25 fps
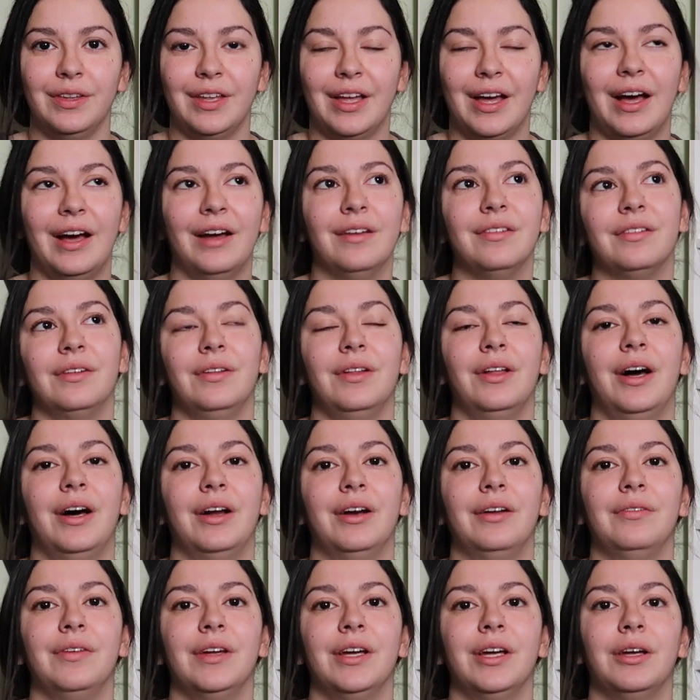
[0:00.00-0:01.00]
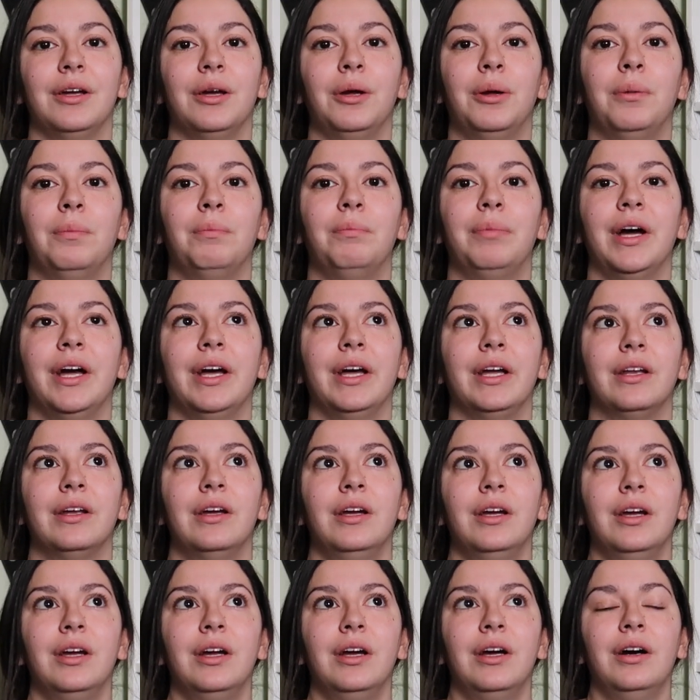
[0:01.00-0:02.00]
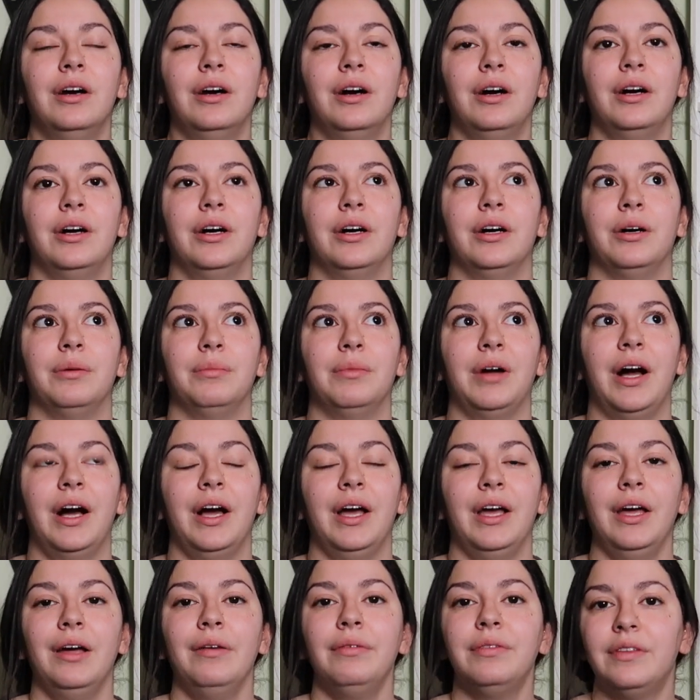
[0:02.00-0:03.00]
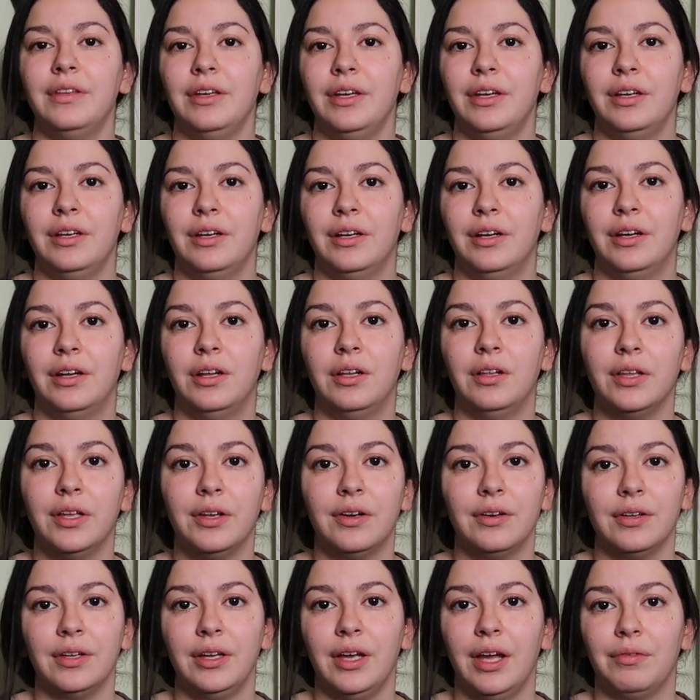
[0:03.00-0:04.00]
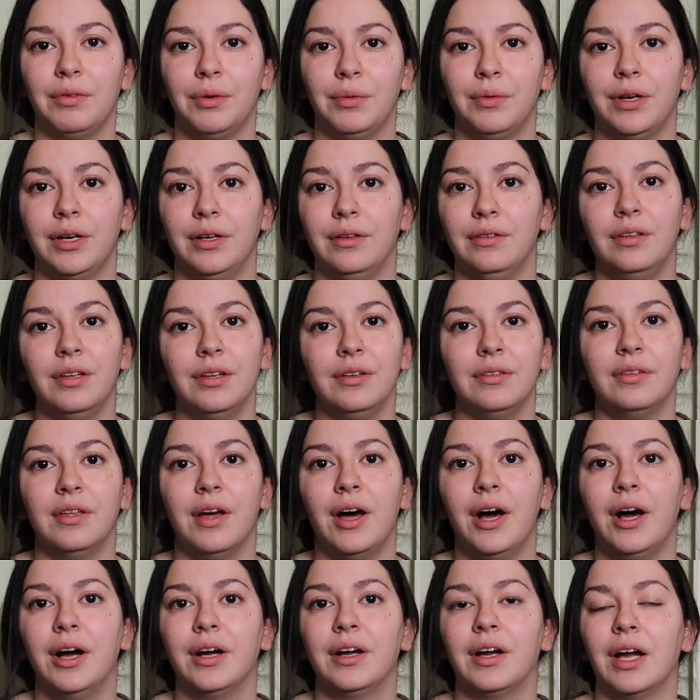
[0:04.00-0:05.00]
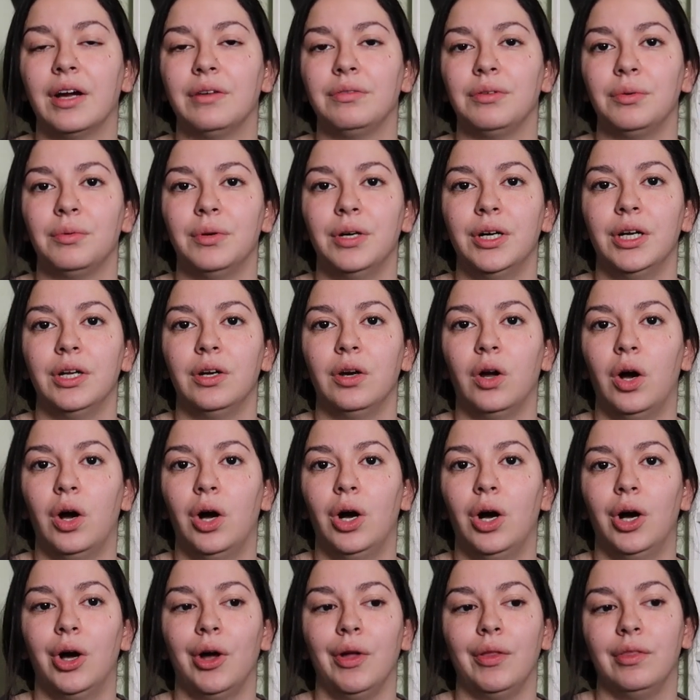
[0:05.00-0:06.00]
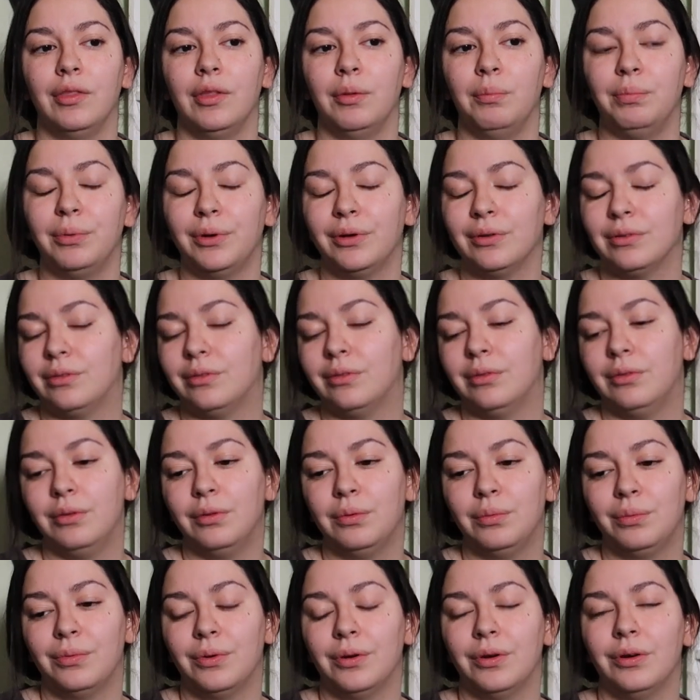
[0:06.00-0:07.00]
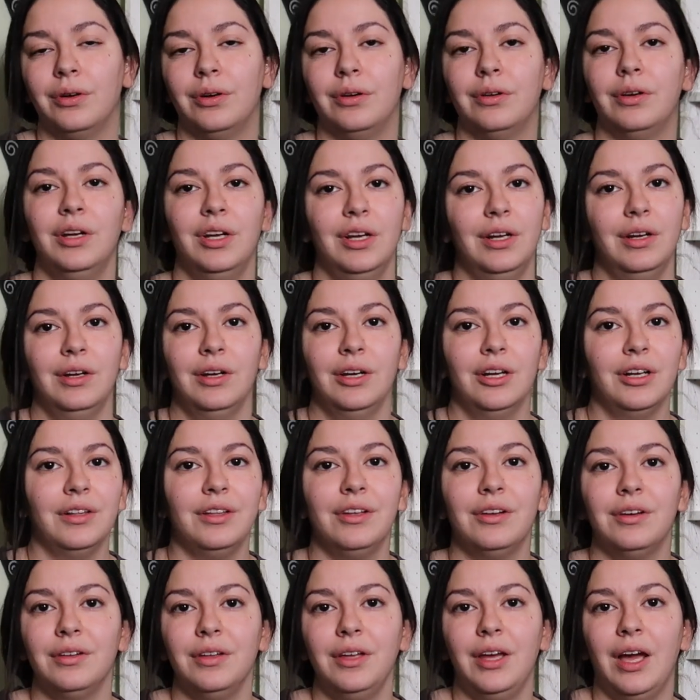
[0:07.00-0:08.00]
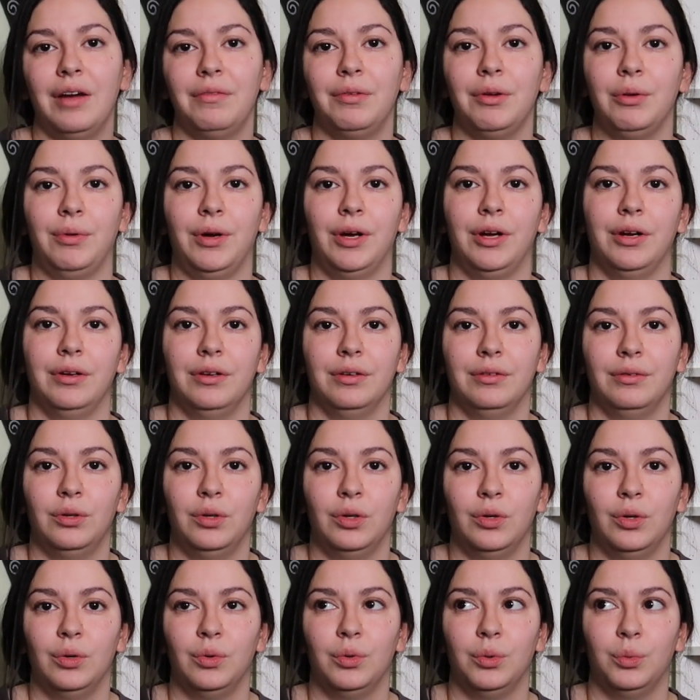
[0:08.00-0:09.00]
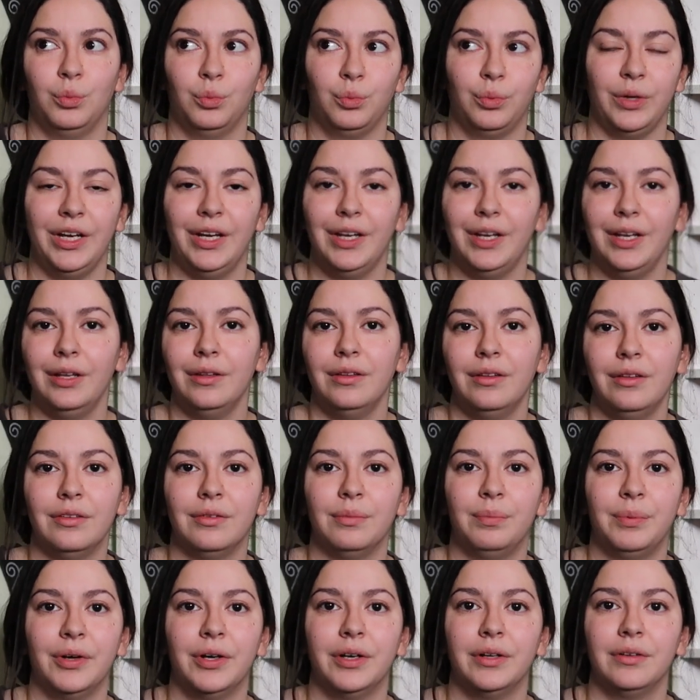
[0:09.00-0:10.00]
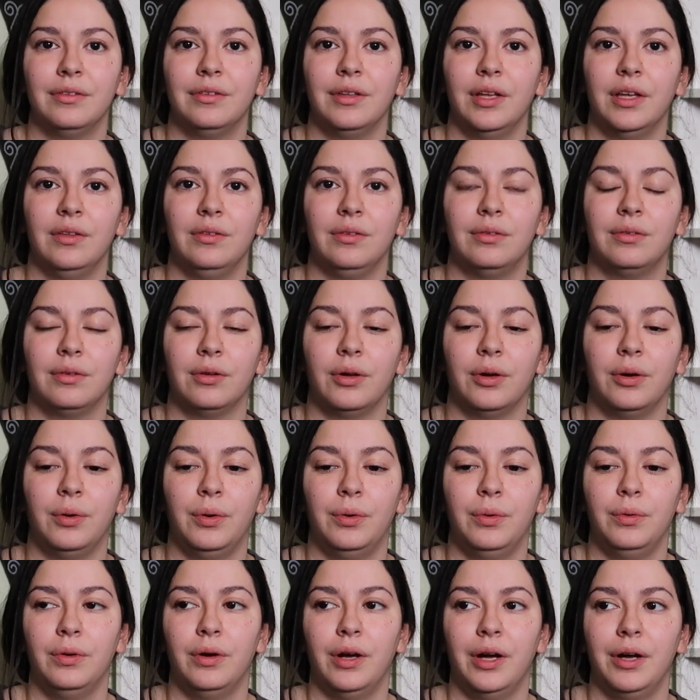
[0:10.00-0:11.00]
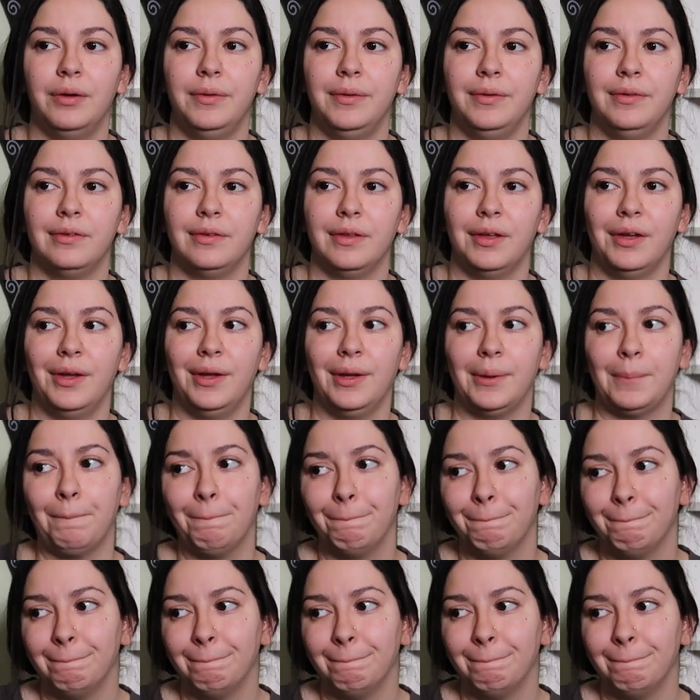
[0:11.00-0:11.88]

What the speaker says: that has a lot of it. But I have seen literally everyone on TikTok, everyone on the booktube world, literally everywhere reading these books, and so I was like,